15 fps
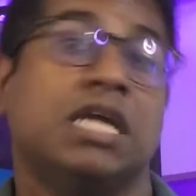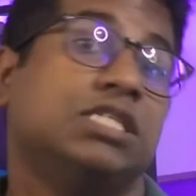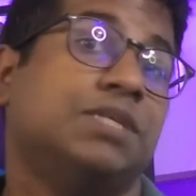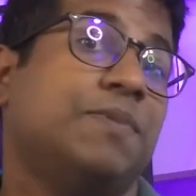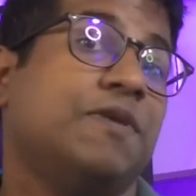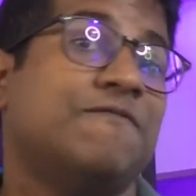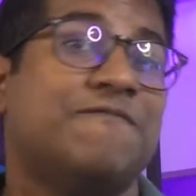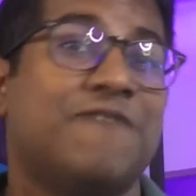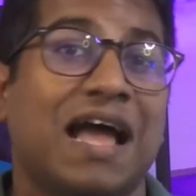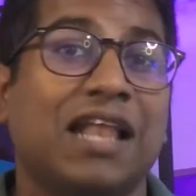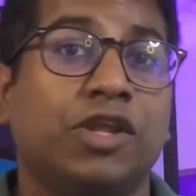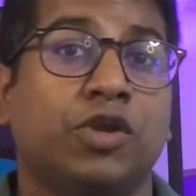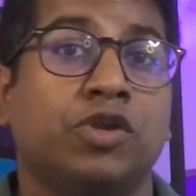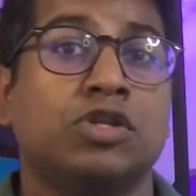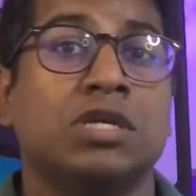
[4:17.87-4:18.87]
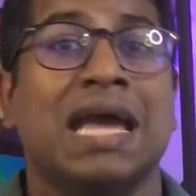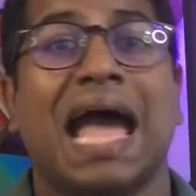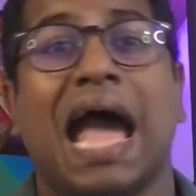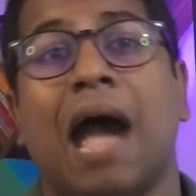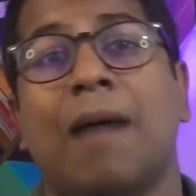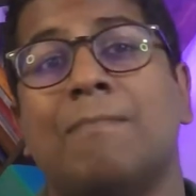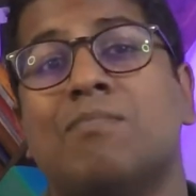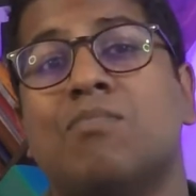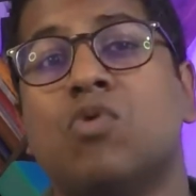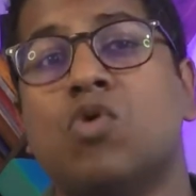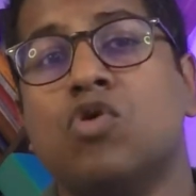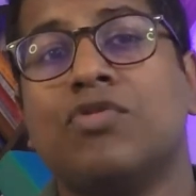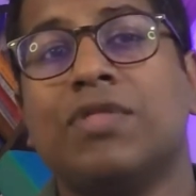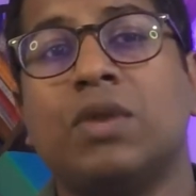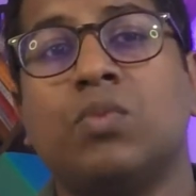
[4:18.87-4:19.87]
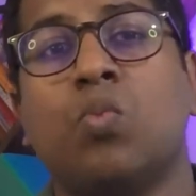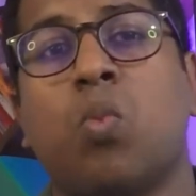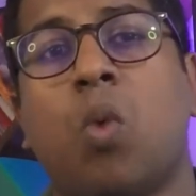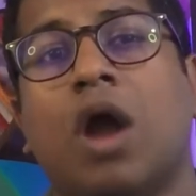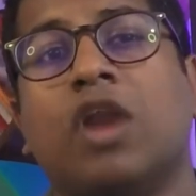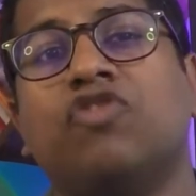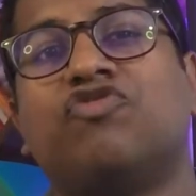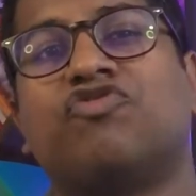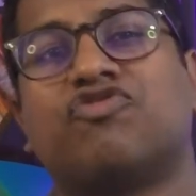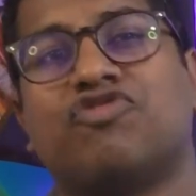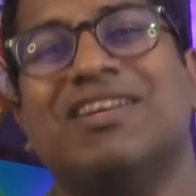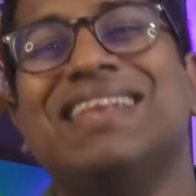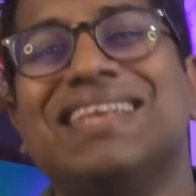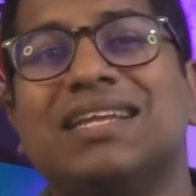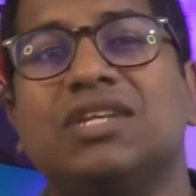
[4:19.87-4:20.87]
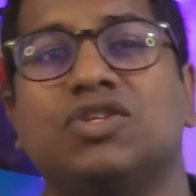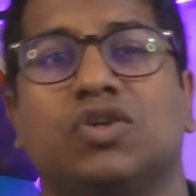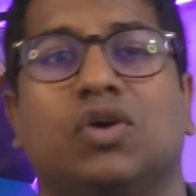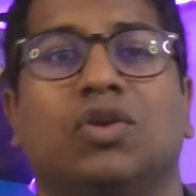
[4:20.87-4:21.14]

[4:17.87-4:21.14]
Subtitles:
to be valued at more than $1 trillion.